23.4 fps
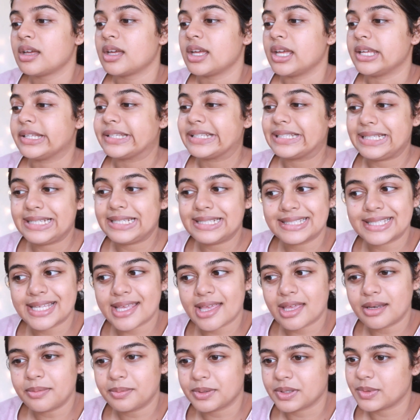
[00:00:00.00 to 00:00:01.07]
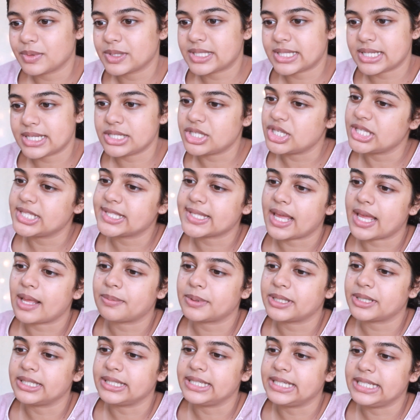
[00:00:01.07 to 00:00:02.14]
It cleans hair, prevents itchy scalp
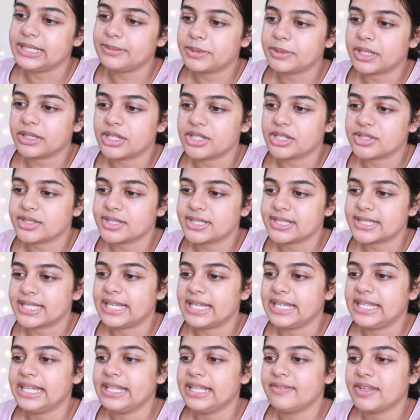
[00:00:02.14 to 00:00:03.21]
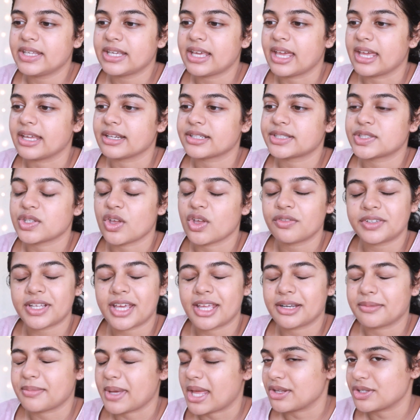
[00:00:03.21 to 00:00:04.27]
and deep conditions, leaving hair soft
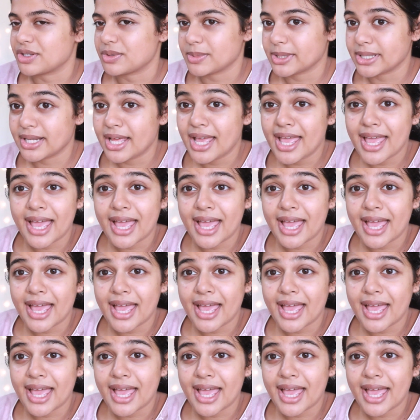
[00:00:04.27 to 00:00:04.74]
and manageable.